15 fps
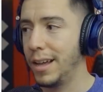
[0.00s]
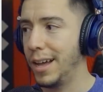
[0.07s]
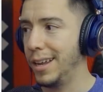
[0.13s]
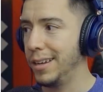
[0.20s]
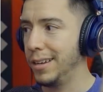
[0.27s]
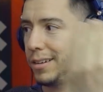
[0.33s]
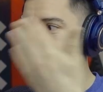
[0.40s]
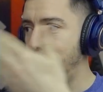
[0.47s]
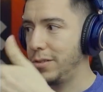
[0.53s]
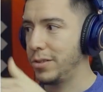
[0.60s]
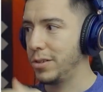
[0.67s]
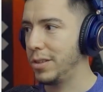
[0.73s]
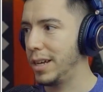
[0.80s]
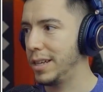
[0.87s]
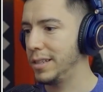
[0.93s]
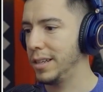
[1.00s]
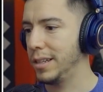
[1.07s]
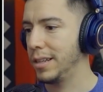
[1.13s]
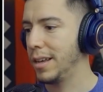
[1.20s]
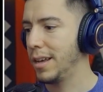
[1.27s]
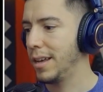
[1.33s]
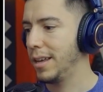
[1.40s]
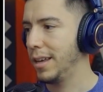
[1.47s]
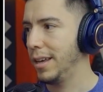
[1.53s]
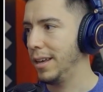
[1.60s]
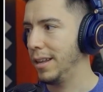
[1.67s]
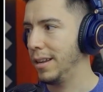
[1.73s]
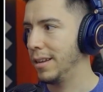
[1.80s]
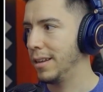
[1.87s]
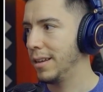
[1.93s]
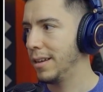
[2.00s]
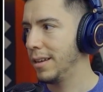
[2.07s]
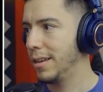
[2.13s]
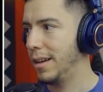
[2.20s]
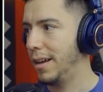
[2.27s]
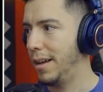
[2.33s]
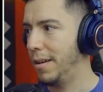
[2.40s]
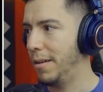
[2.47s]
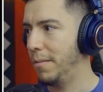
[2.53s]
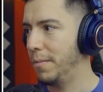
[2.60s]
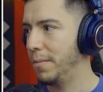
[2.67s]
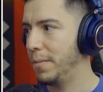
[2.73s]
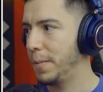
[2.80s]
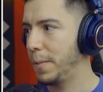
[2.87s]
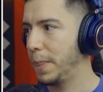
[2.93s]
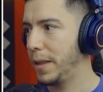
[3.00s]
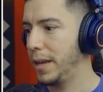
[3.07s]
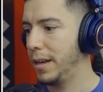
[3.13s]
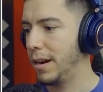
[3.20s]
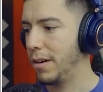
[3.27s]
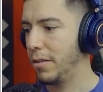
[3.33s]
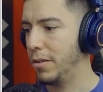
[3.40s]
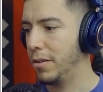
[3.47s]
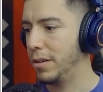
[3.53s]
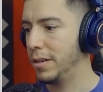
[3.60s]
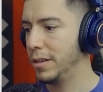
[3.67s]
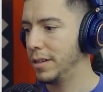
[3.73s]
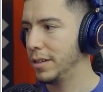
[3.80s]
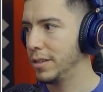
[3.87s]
and it also does it in Ardor.